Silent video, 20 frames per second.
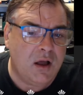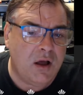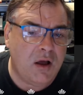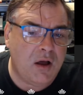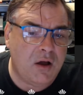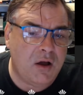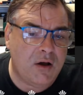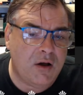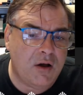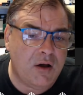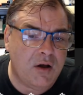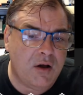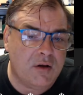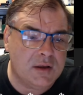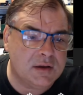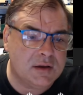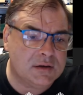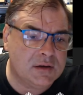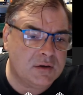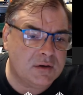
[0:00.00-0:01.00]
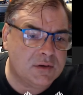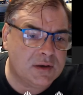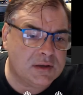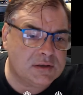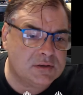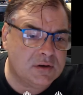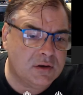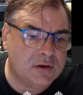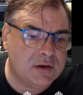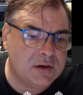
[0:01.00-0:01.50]
Oh, no,
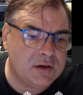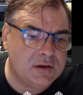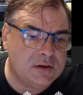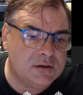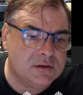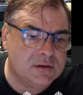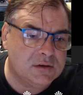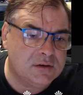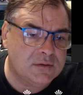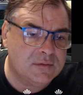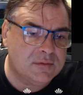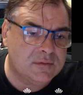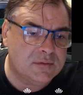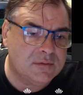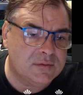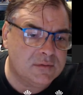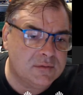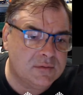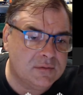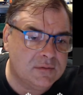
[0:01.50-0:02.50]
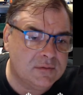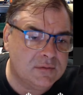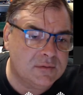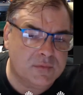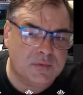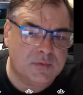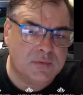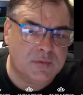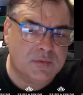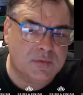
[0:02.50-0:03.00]
it's not it.
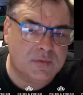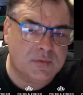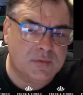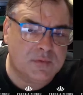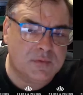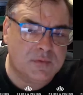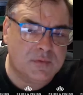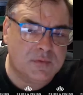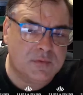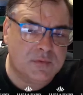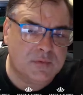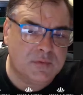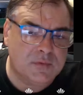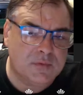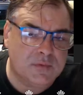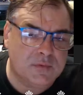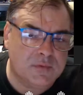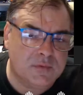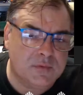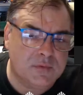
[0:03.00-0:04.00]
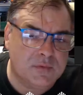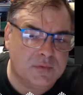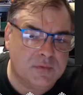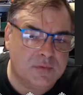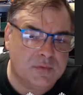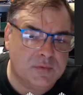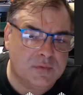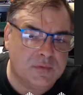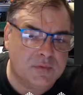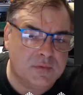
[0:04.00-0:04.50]
Which one is the manual?
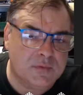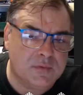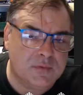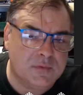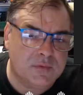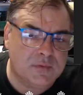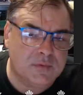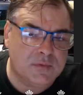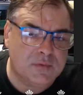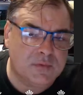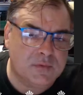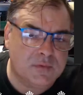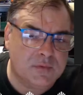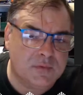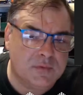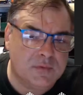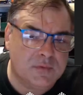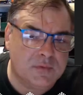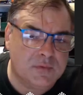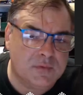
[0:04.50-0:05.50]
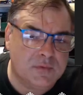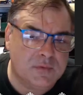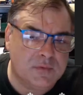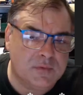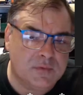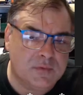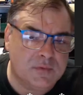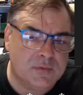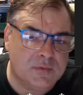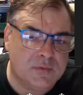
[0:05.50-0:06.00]
There was a manual
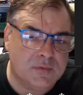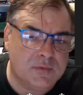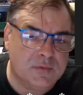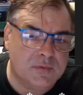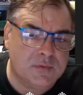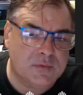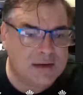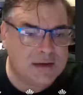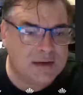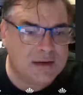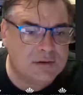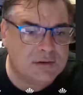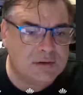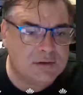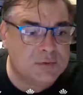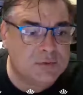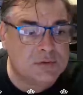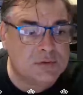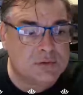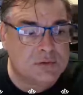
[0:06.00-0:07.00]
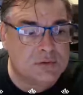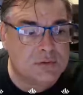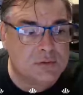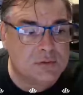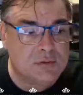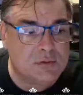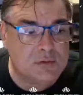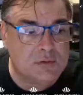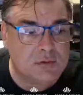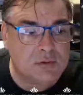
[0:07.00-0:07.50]
wind. Whoops.
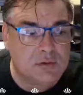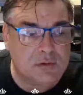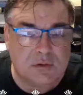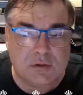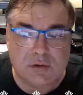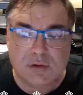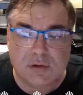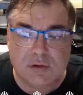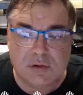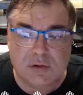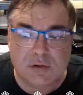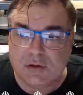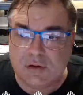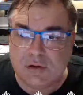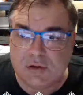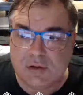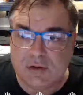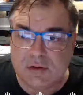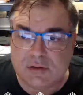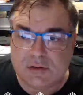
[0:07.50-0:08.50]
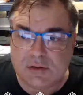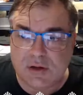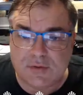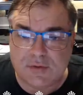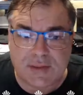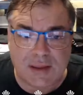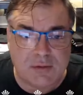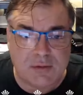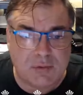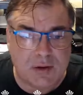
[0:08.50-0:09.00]
It's
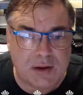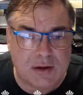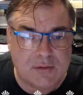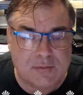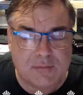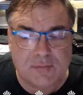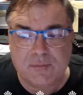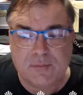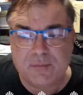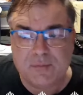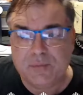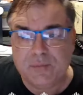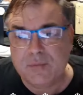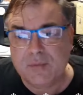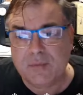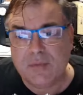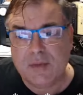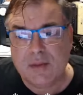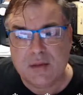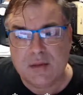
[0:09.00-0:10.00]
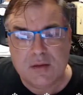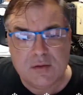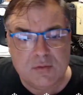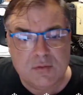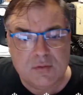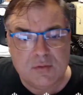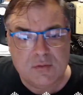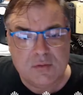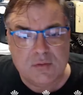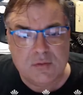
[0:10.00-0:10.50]
not that one.
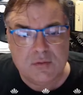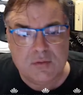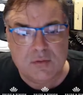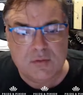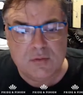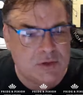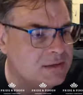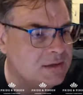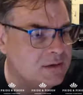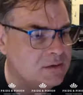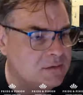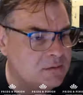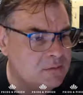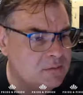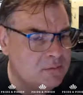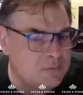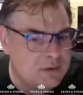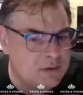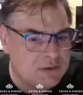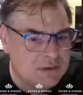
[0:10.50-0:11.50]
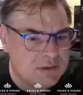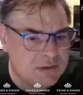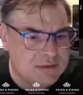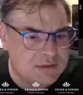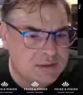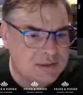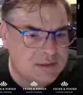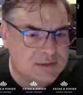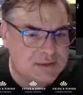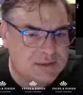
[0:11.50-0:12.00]
Which one is it? Which is
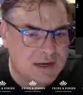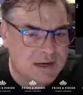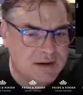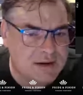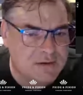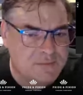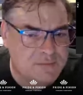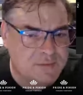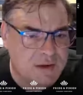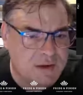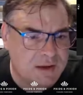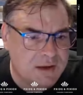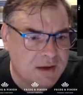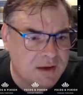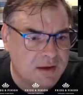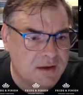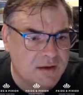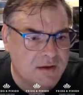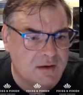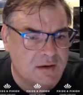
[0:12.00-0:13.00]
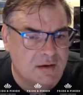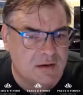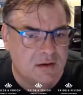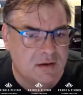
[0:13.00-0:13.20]
this Zenith here?